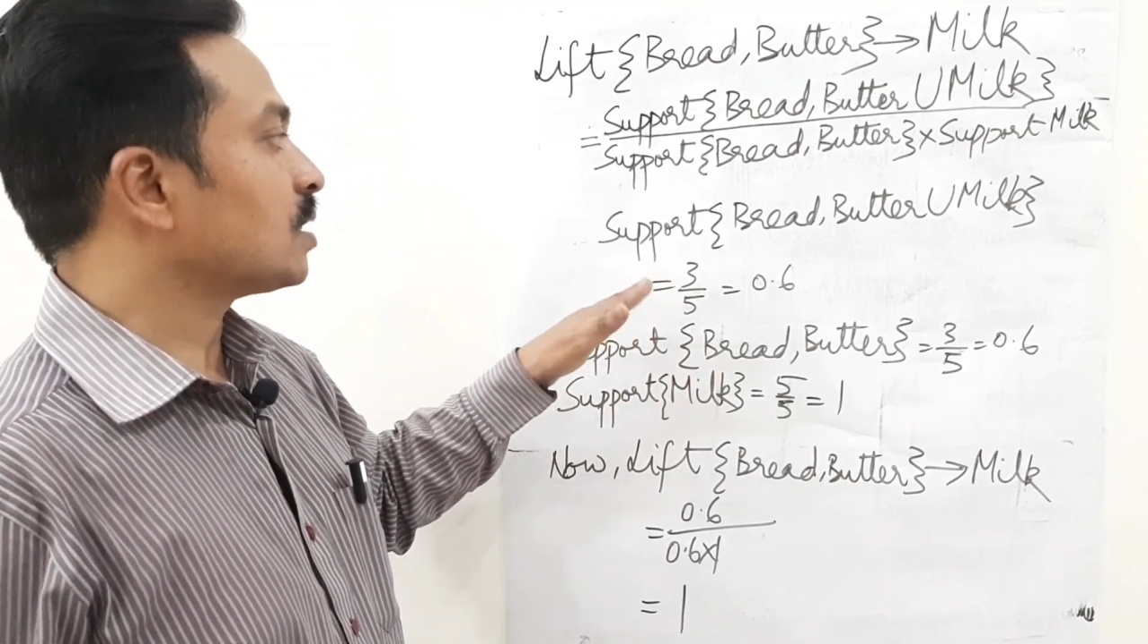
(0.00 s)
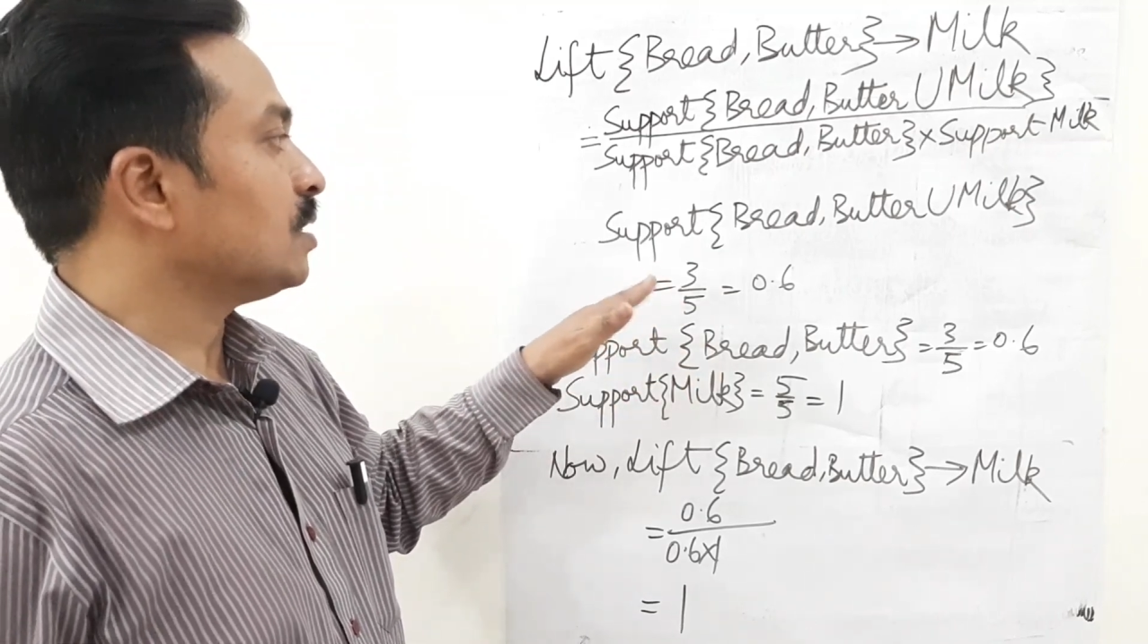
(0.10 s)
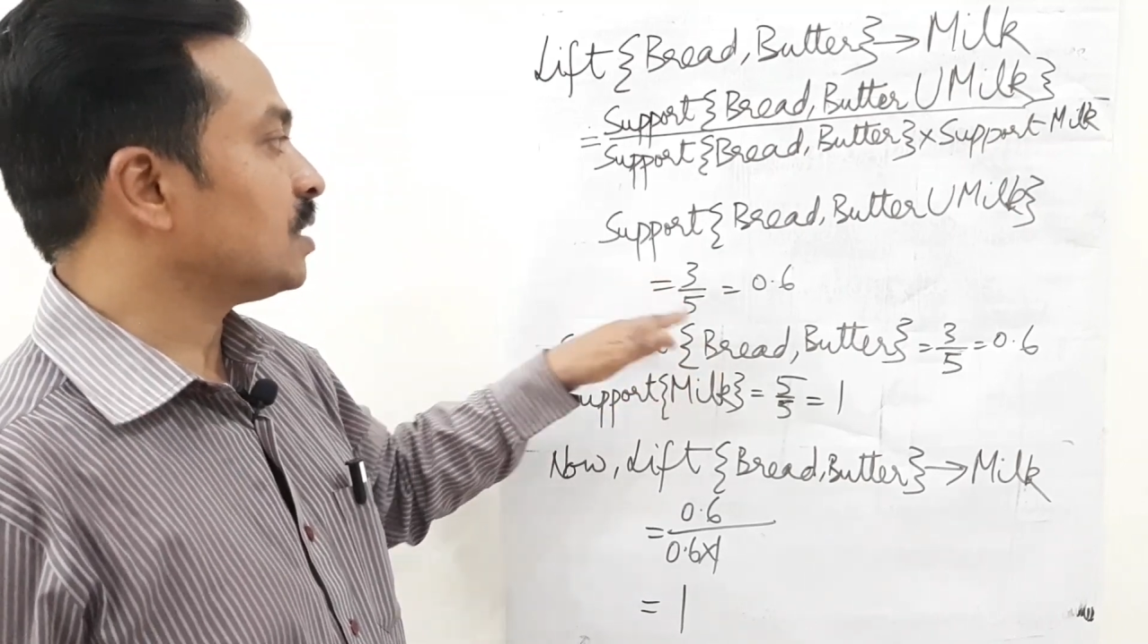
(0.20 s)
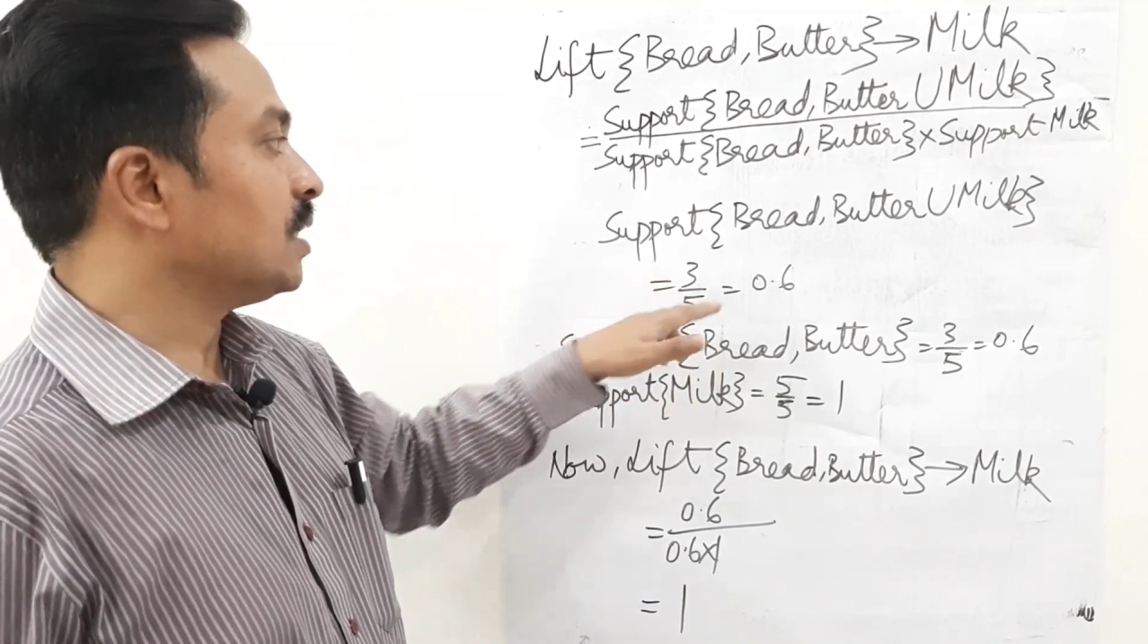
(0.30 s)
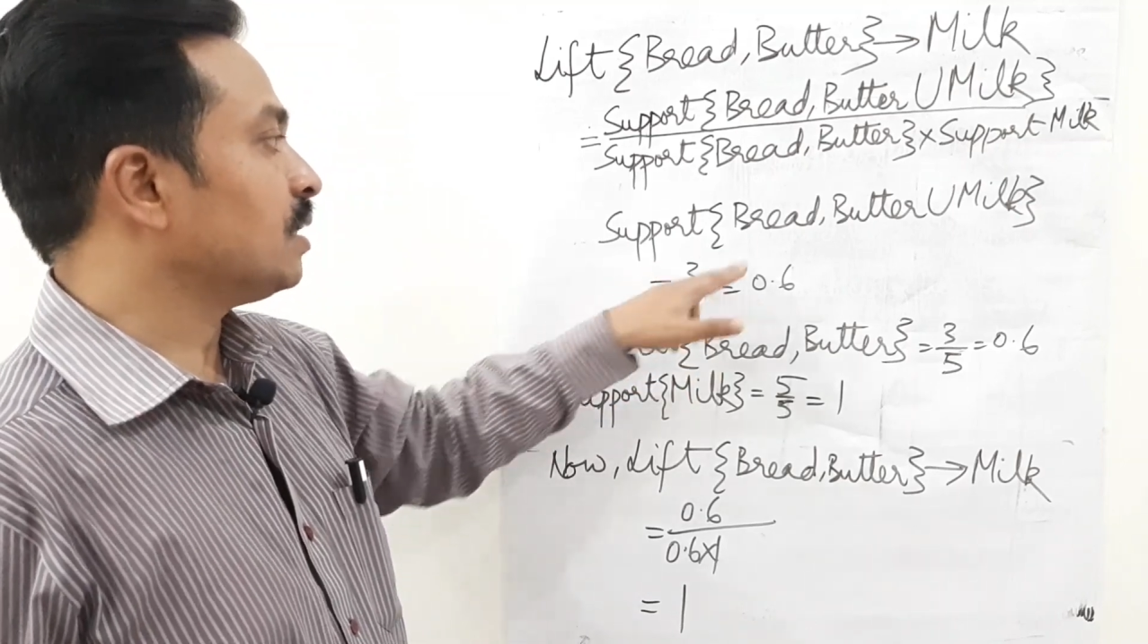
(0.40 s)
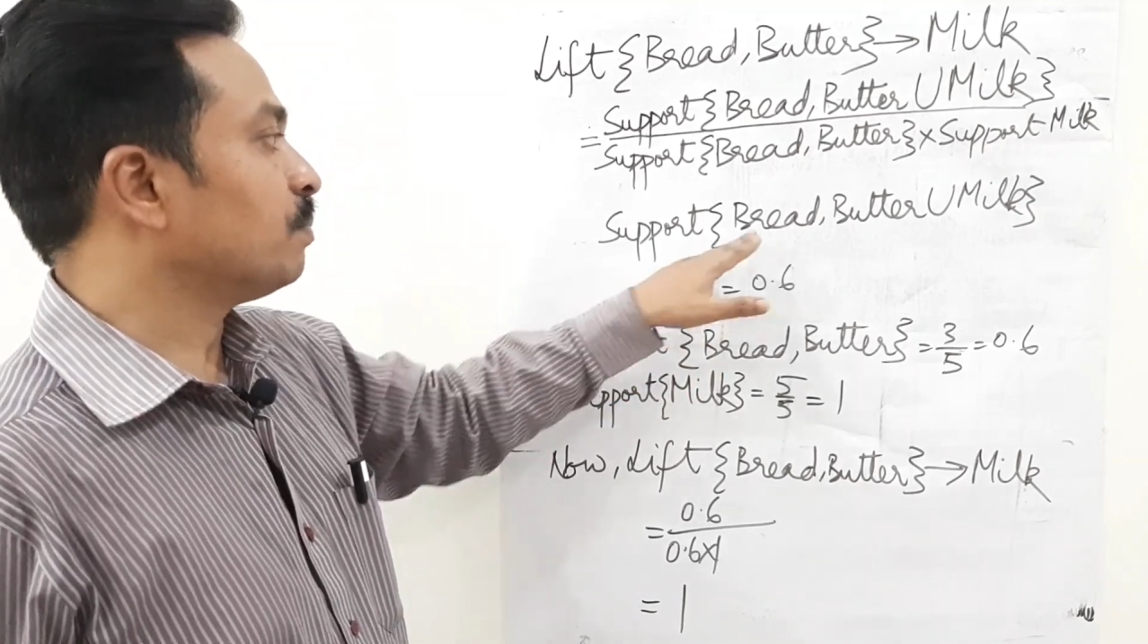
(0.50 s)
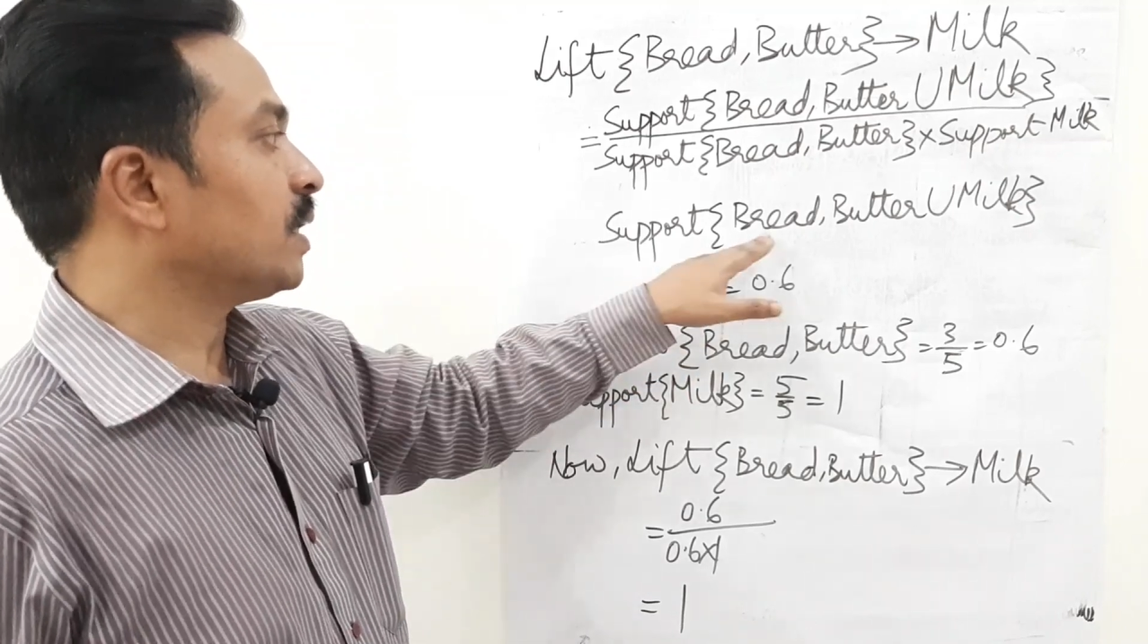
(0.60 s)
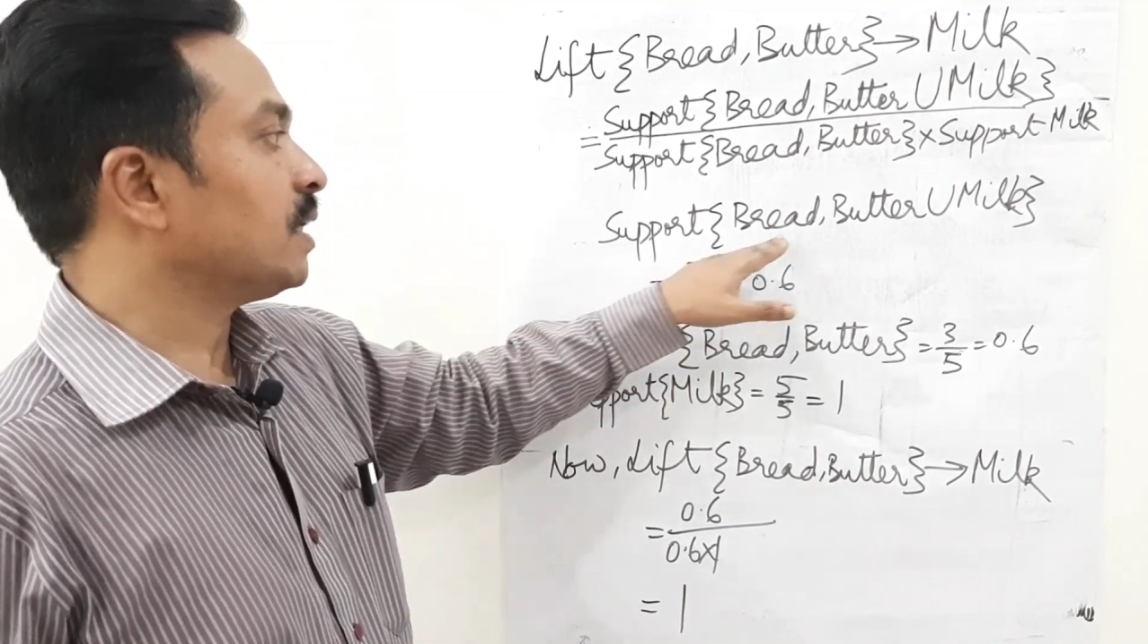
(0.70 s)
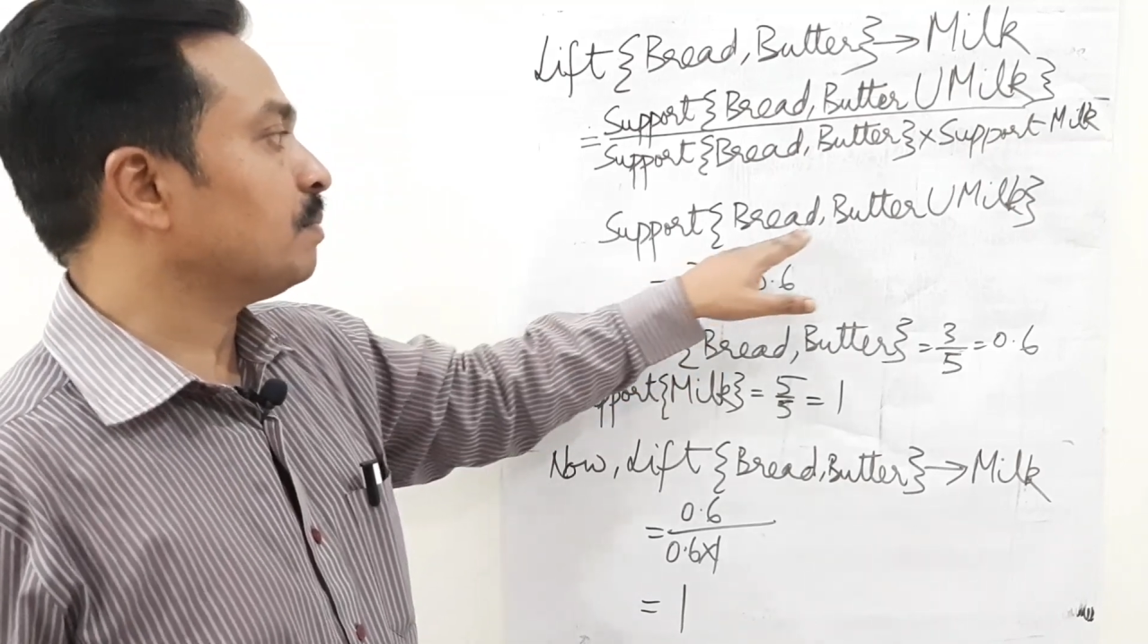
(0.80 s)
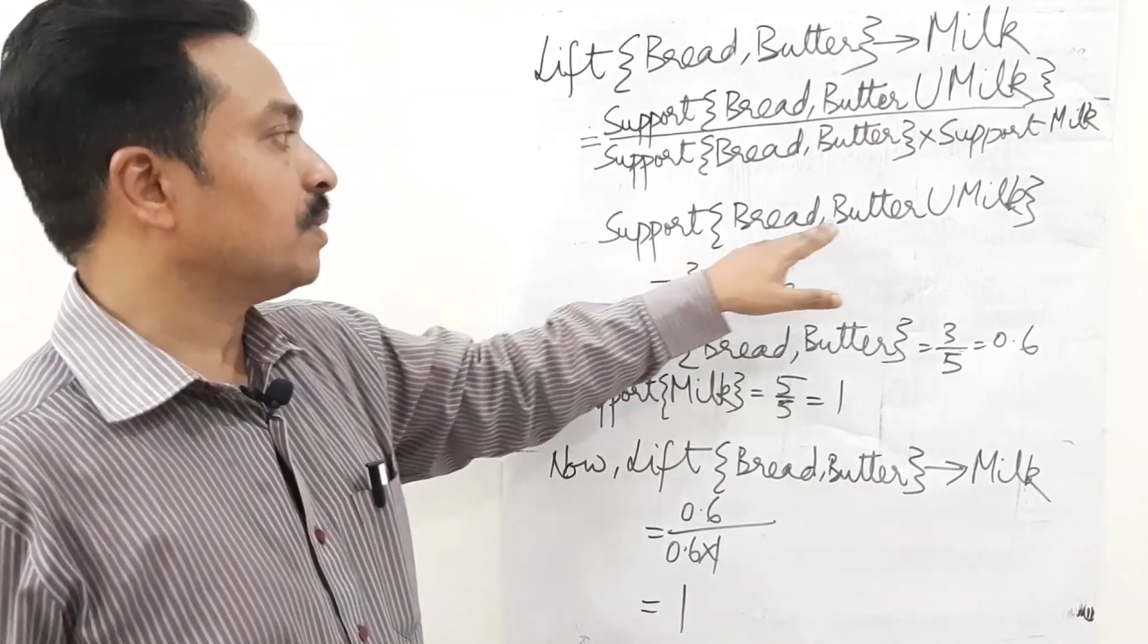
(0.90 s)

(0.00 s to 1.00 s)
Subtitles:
containing bread,